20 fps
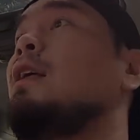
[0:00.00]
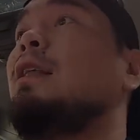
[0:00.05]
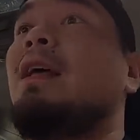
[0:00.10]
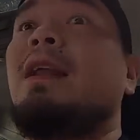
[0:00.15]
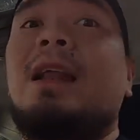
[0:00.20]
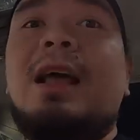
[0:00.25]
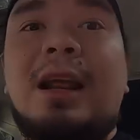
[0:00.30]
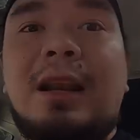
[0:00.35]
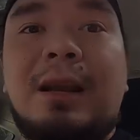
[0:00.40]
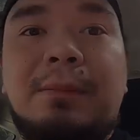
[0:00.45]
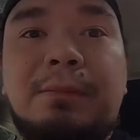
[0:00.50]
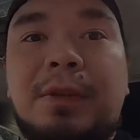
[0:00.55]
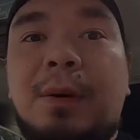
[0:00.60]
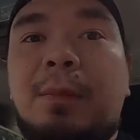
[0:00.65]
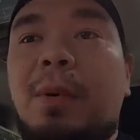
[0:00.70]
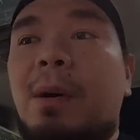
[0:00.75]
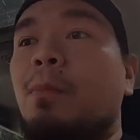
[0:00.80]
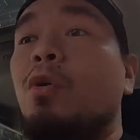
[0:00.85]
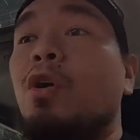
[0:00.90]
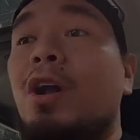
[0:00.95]

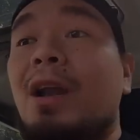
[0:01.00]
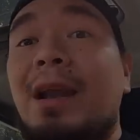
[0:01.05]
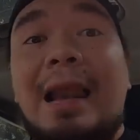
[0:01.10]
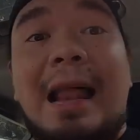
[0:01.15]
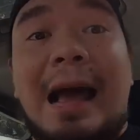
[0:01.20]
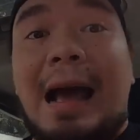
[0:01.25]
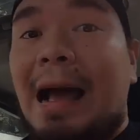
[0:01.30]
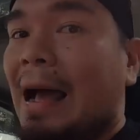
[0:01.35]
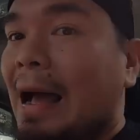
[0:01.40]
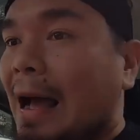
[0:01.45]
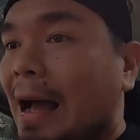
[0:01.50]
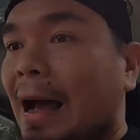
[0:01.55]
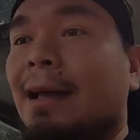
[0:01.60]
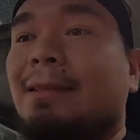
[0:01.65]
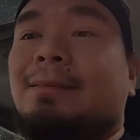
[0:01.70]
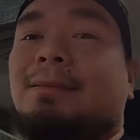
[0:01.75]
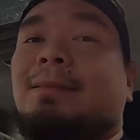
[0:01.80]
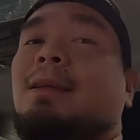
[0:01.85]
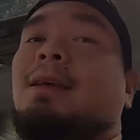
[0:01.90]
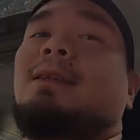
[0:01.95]
nararamdaman mo
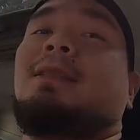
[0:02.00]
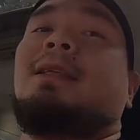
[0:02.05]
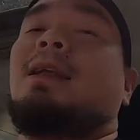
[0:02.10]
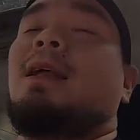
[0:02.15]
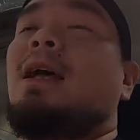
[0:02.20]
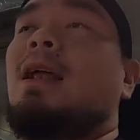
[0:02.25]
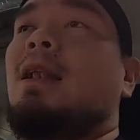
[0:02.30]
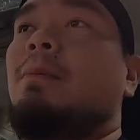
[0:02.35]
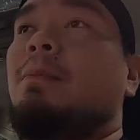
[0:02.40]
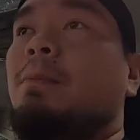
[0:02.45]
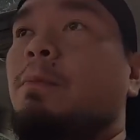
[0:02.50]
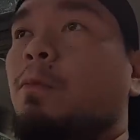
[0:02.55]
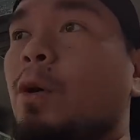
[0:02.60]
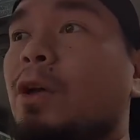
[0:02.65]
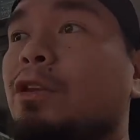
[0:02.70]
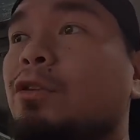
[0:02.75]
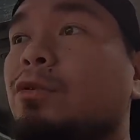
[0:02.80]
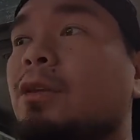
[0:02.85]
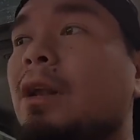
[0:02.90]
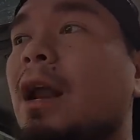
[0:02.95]
lahat literal
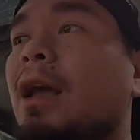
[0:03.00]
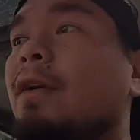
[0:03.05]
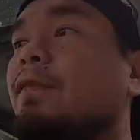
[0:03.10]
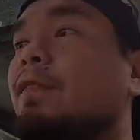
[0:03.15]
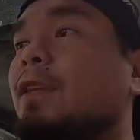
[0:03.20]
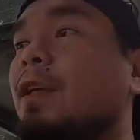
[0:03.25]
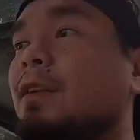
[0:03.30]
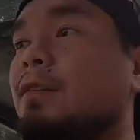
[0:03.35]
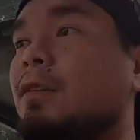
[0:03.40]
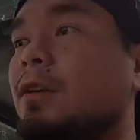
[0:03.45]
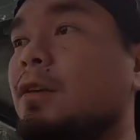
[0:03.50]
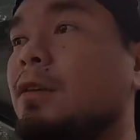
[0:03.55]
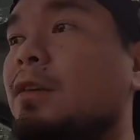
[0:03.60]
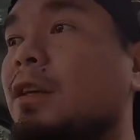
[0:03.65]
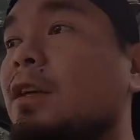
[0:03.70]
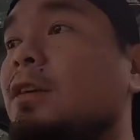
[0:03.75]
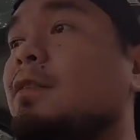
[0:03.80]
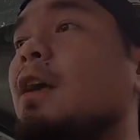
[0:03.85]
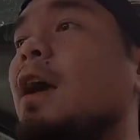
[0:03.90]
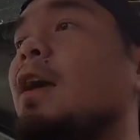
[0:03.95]
when you drive
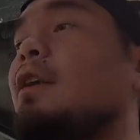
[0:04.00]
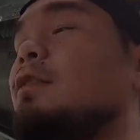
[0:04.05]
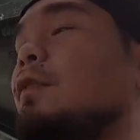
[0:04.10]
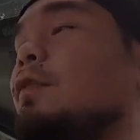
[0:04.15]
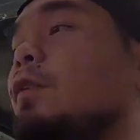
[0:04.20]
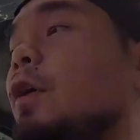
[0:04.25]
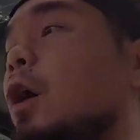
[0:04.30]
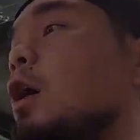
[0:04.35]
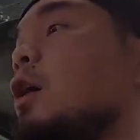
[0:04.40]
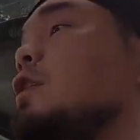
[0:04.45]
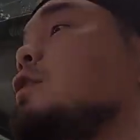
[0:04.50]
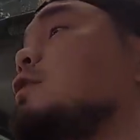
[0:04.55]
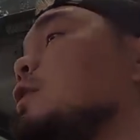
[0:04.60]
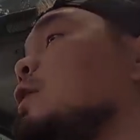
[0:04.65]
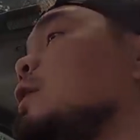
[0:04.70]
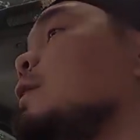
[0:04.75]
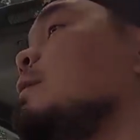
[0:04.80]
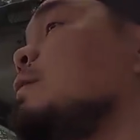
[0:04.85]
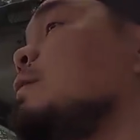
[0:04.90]
these kinds of cars.